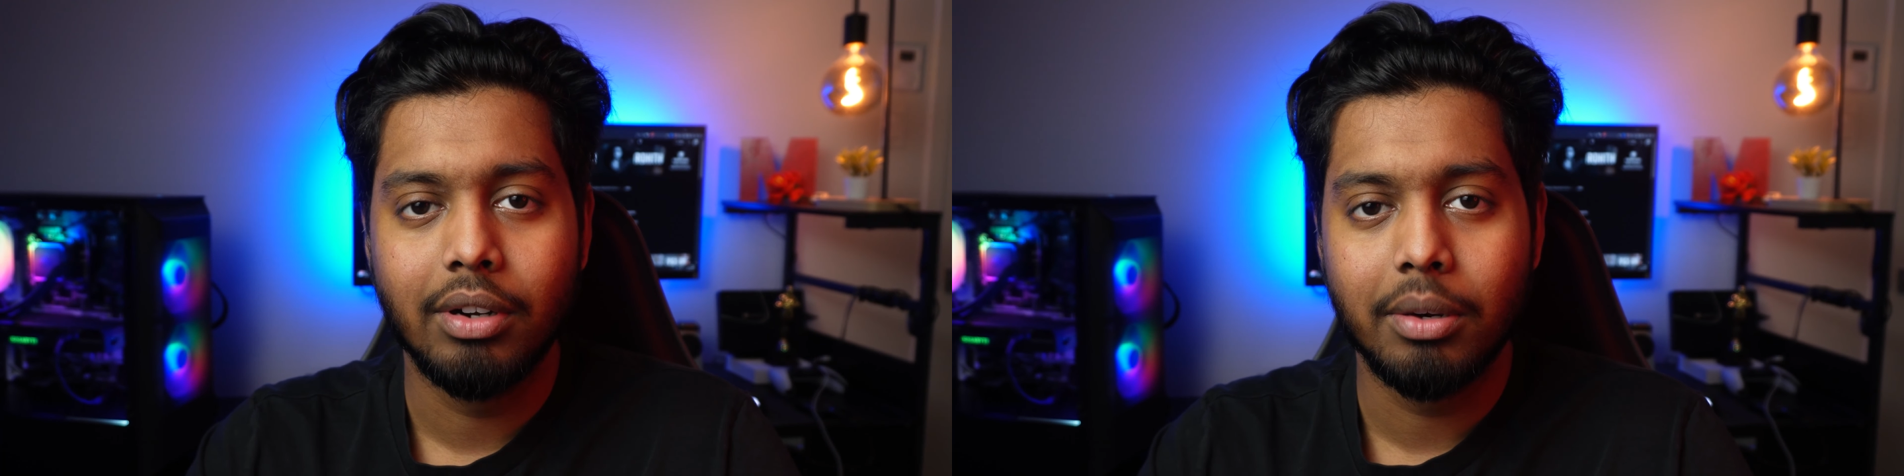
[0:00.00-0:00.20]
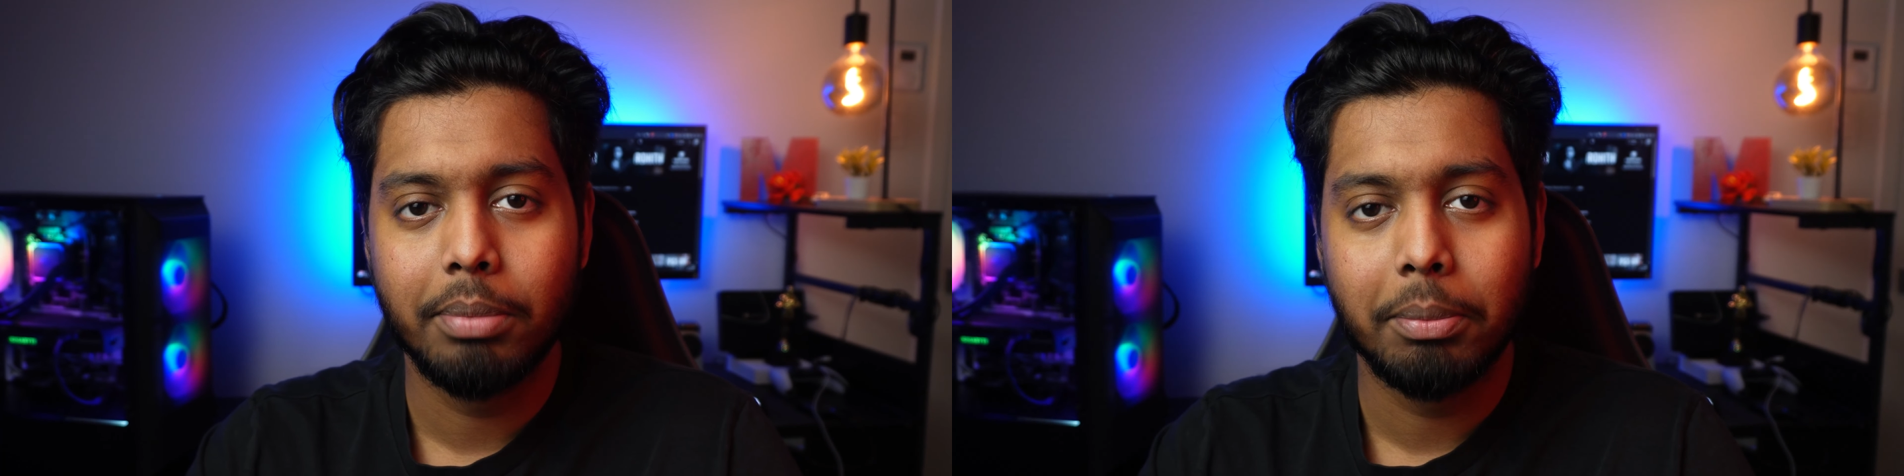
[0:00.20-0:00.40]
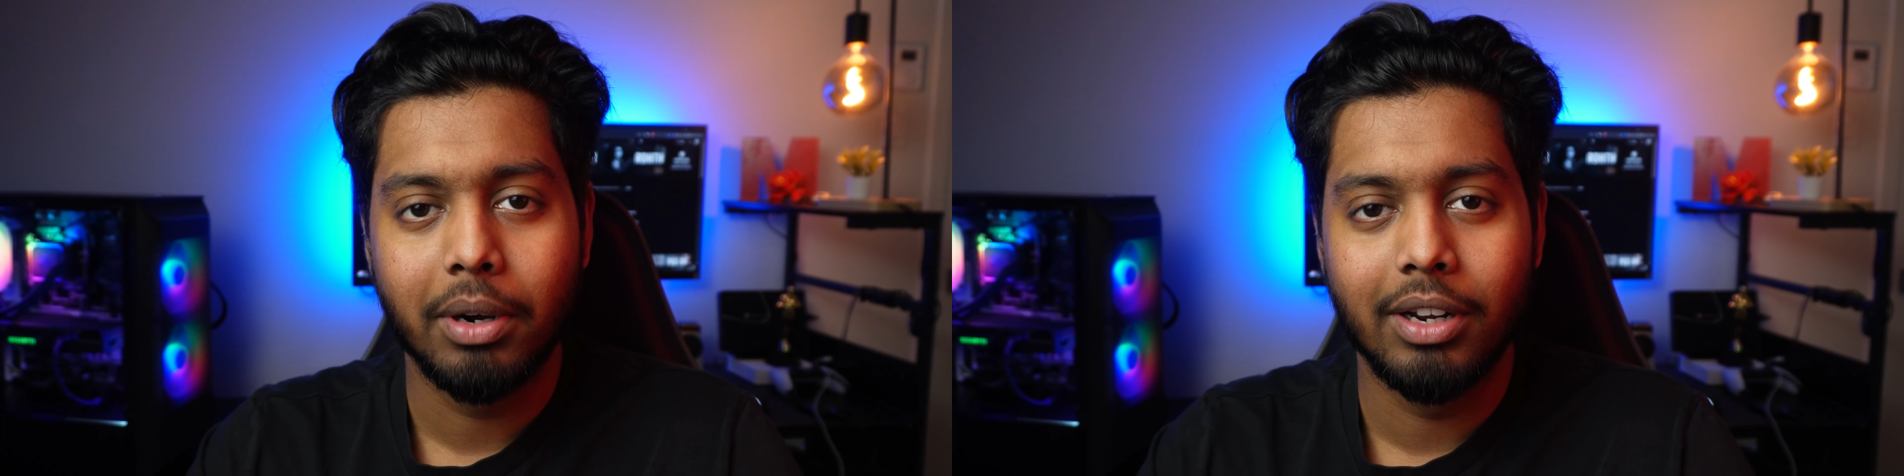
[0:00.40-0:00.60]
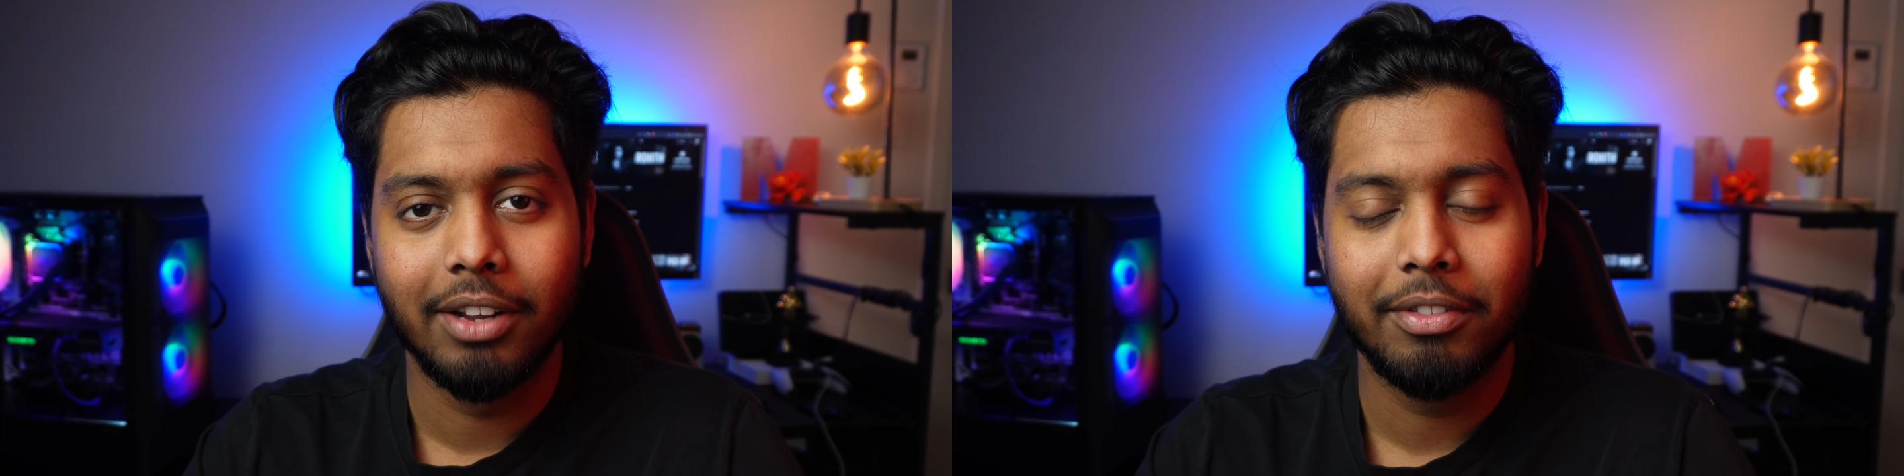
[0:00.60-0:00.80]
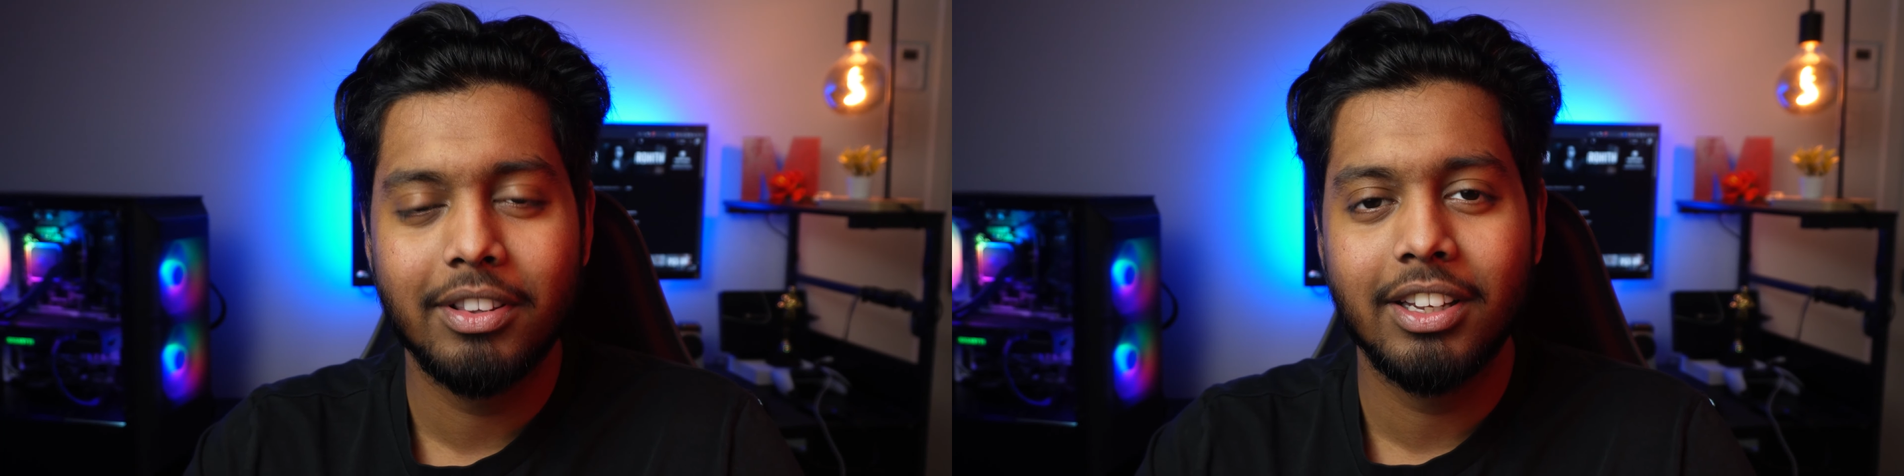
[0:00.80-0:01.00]
rip apart
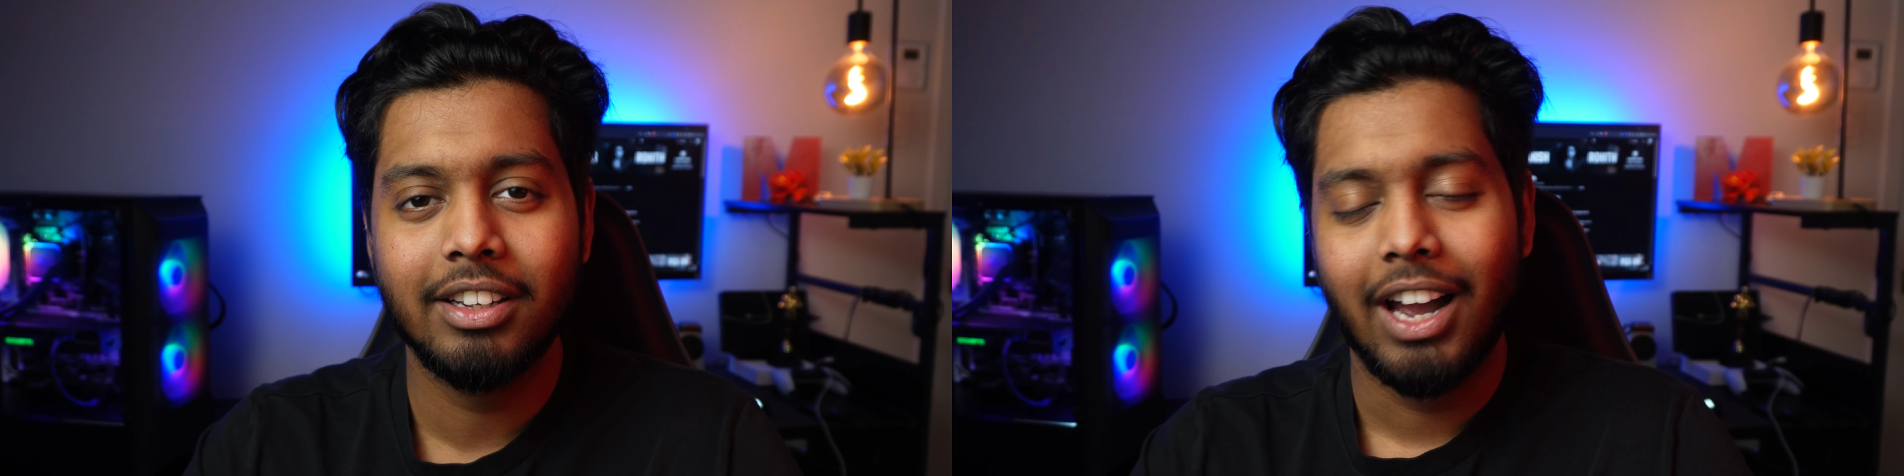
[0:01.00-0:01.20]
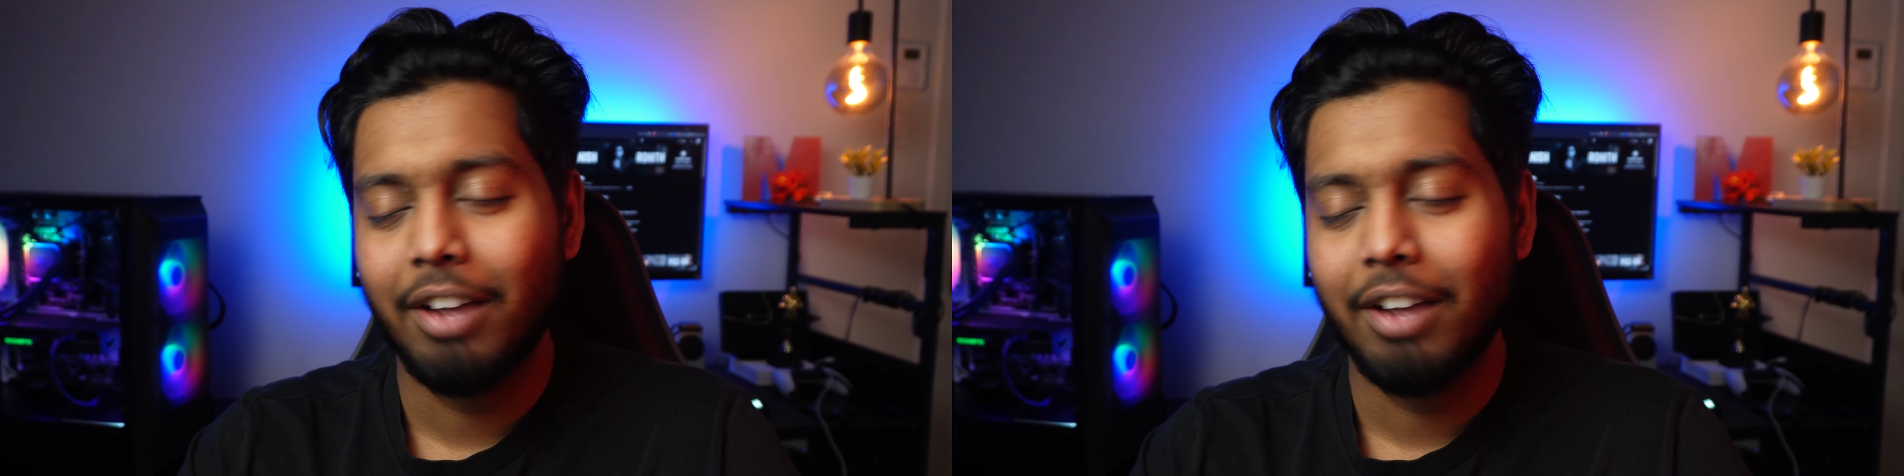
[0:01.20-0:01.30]
everything.